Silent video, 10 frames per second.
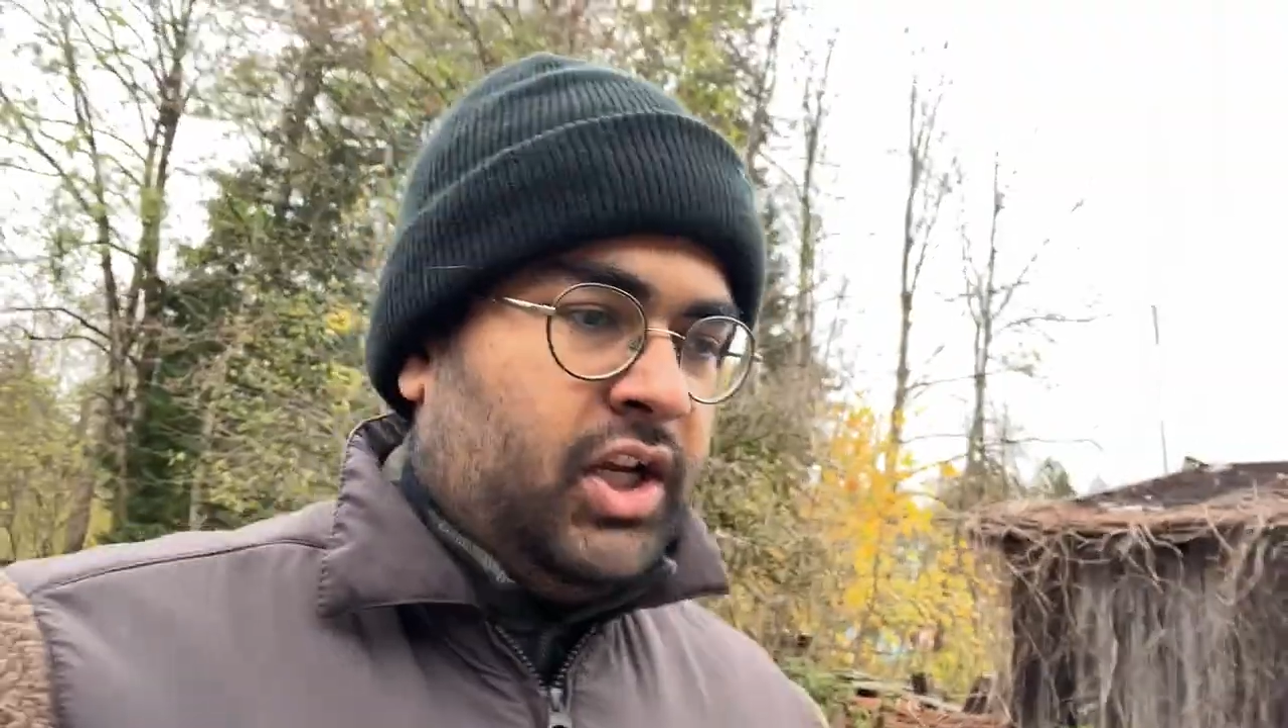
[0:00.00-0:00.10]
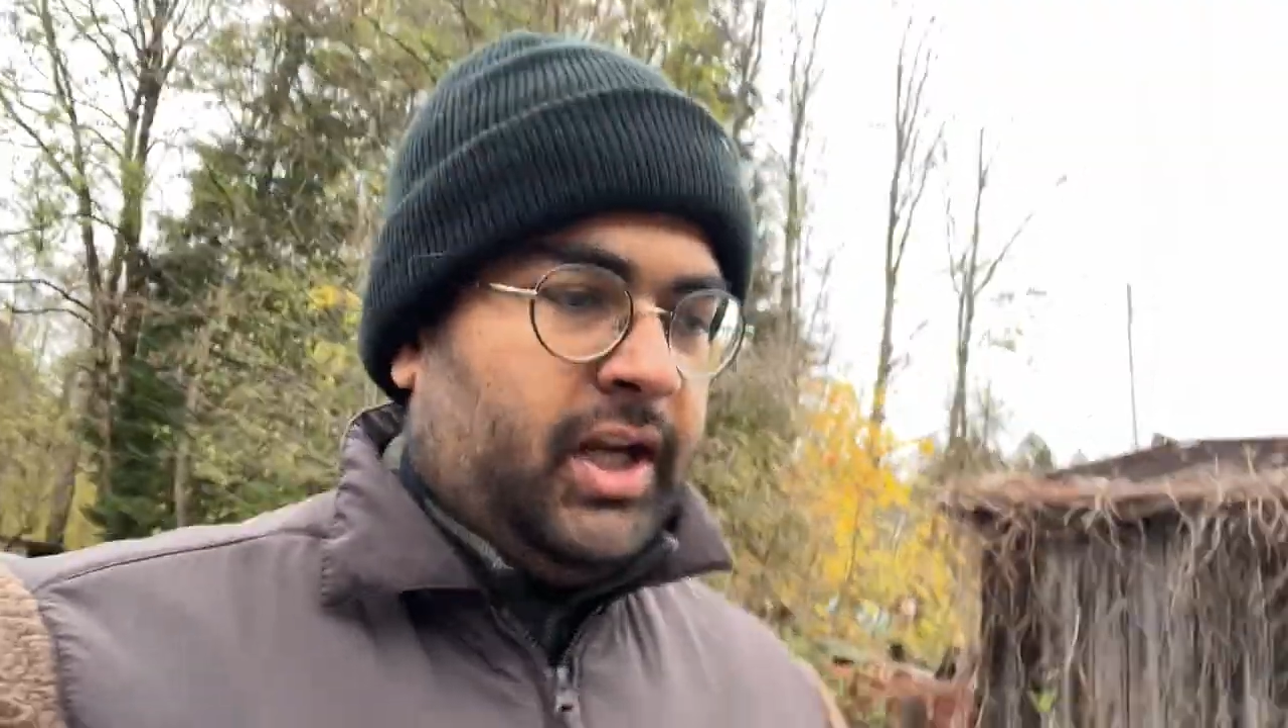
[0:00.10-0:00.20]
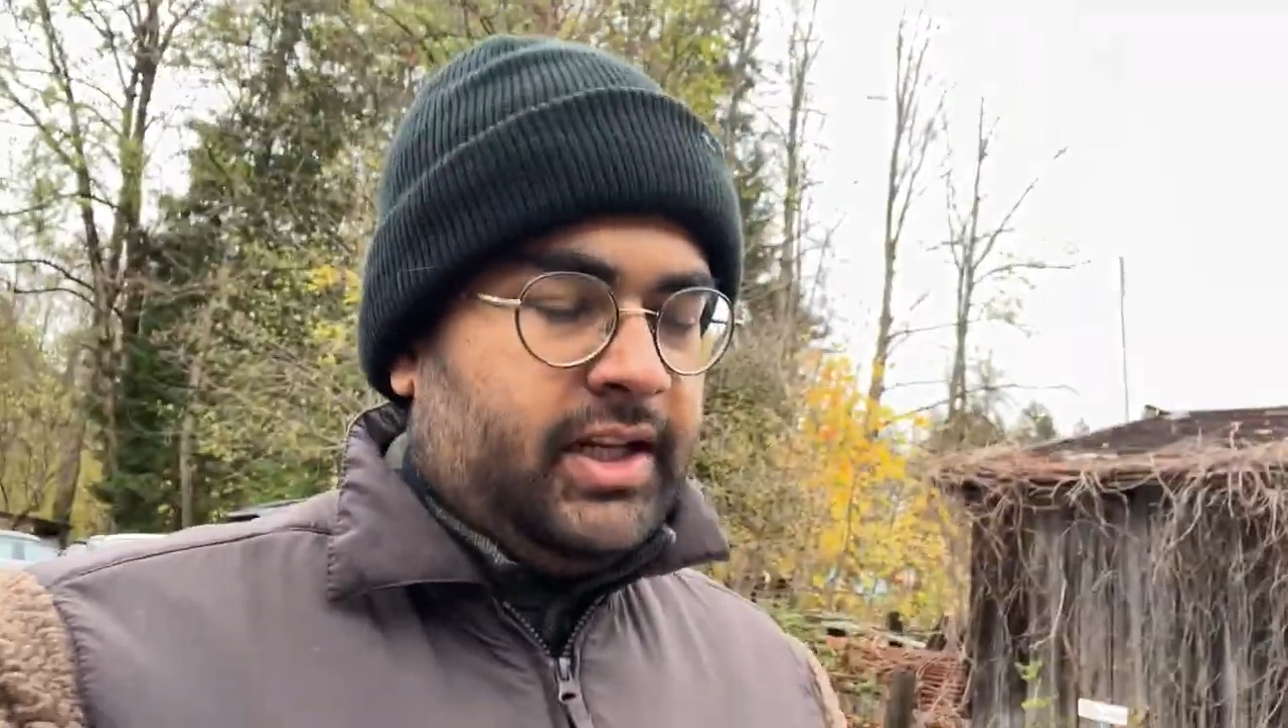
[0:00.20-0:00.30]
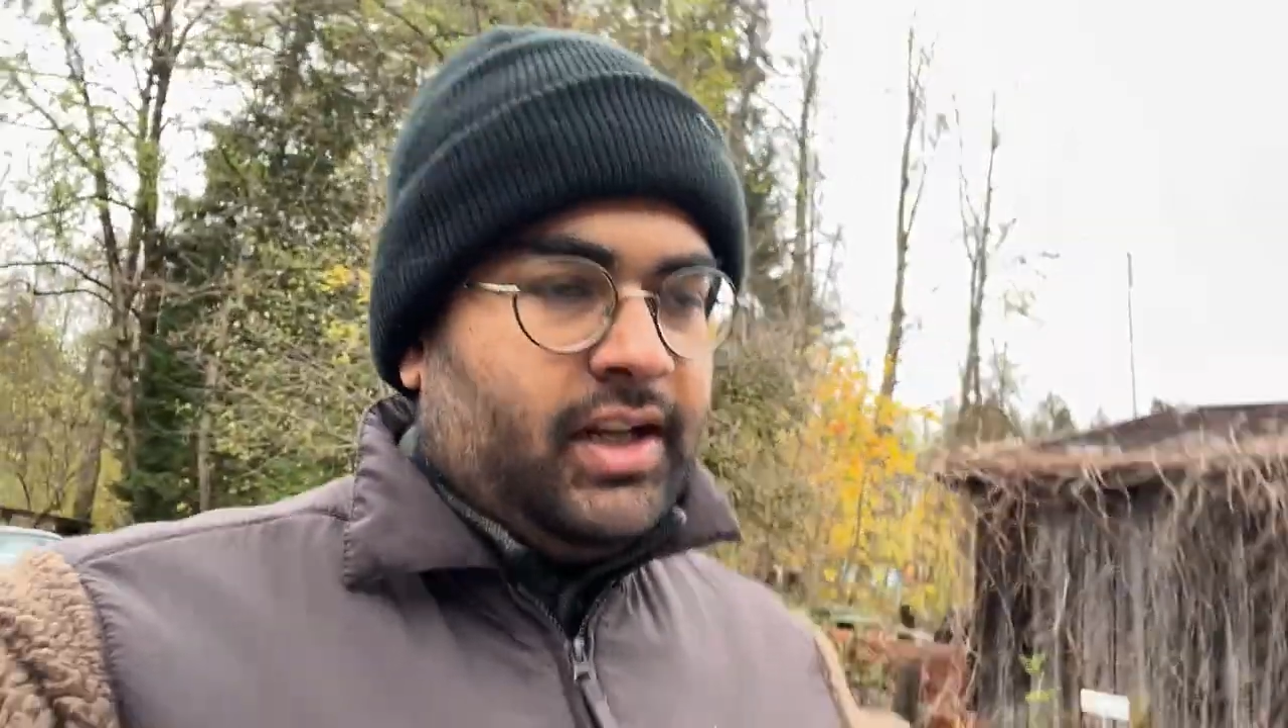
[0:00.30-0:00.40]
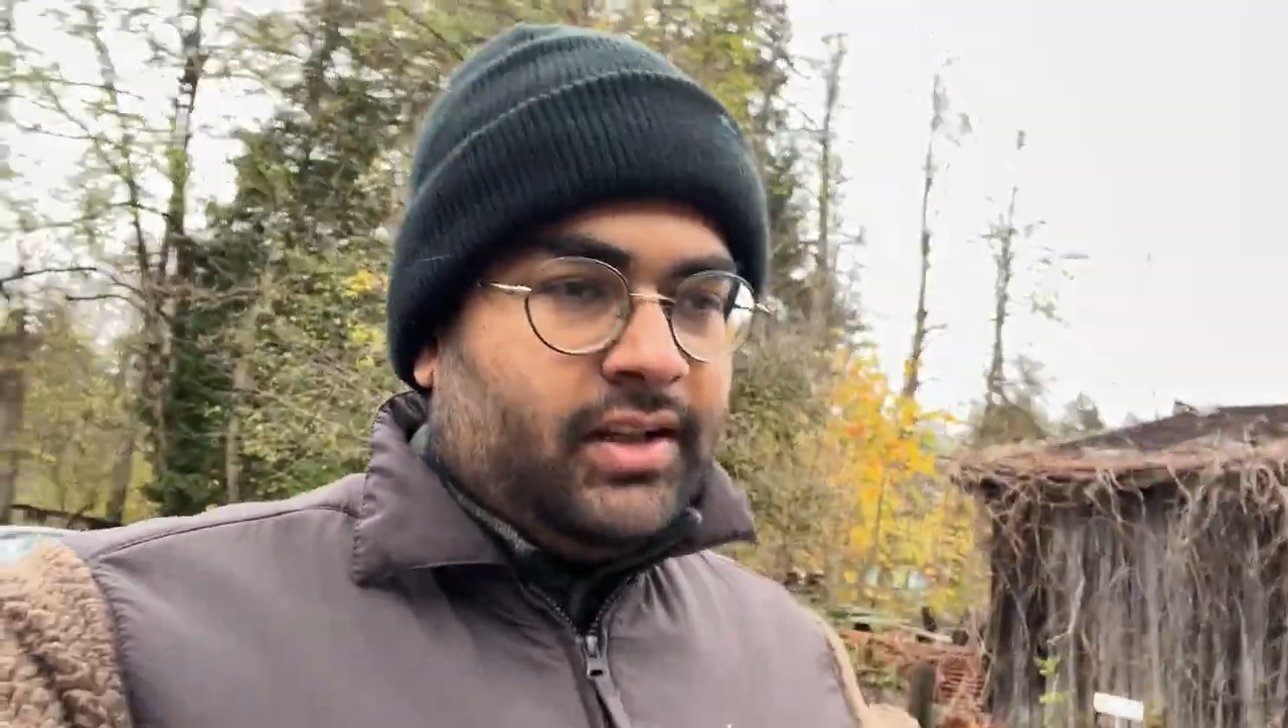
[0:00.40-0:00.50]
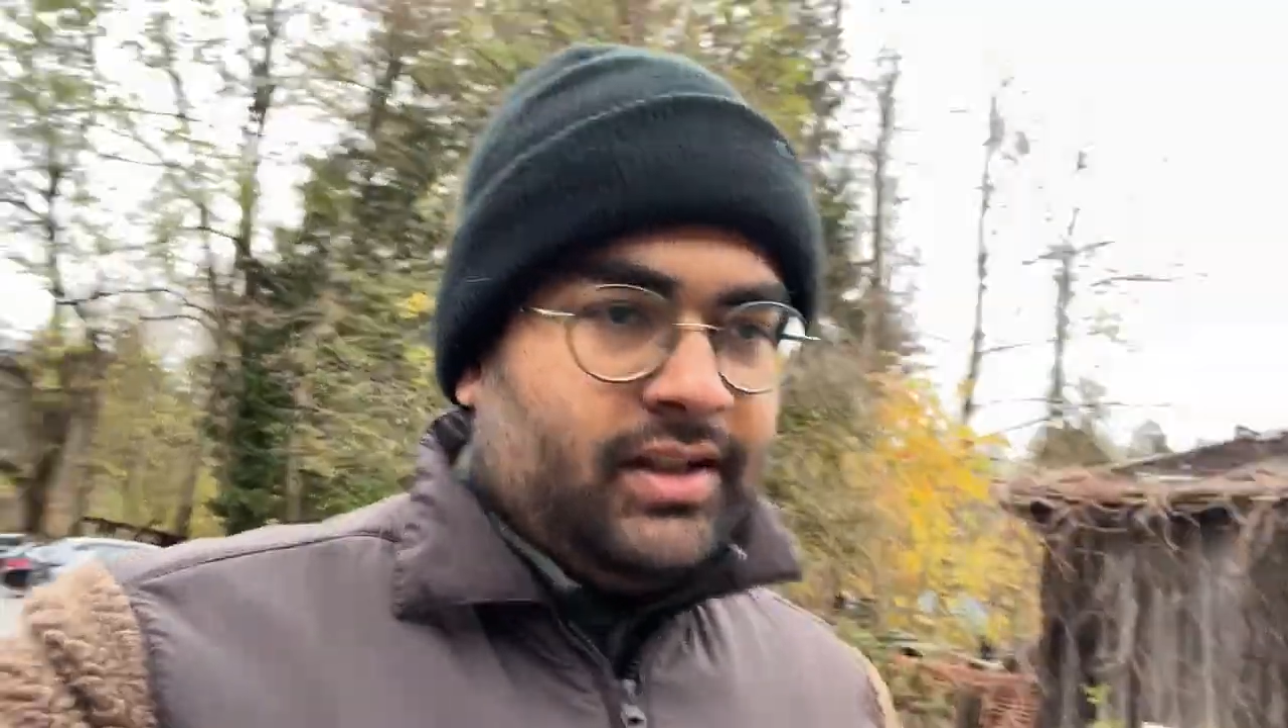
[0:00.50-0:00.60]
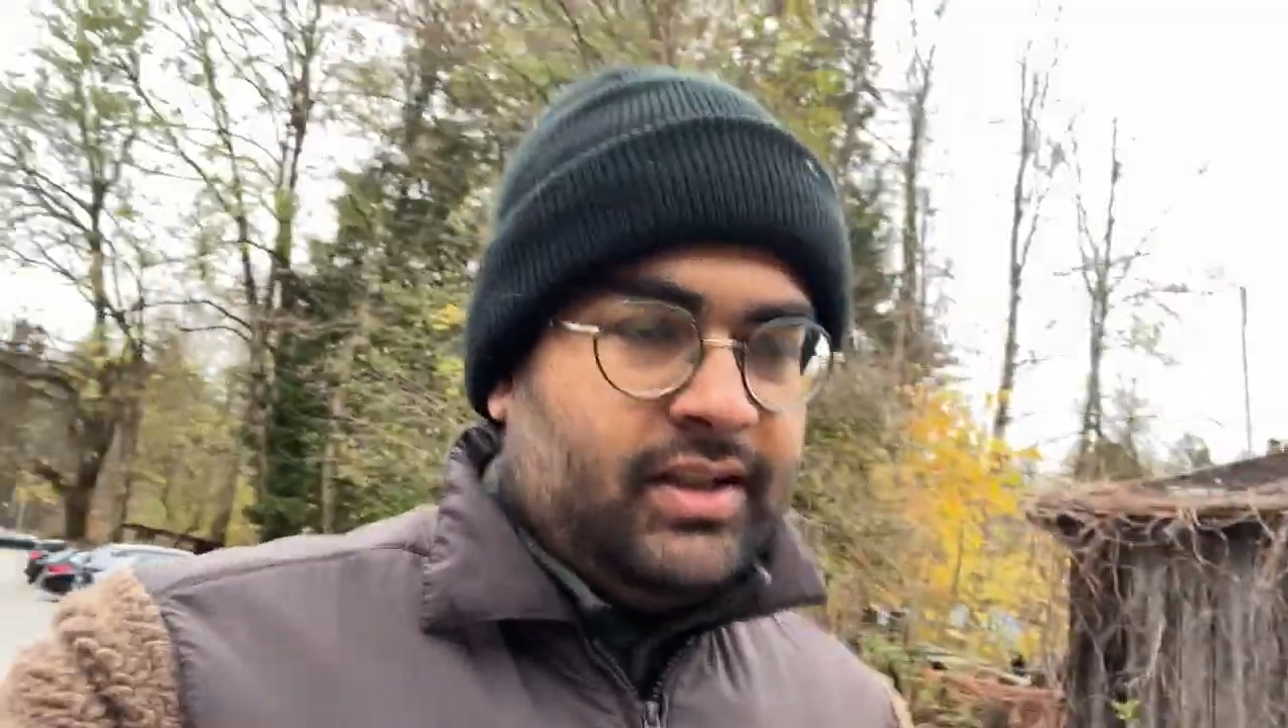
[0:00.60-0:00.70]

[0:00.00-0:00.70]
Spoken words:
yeah,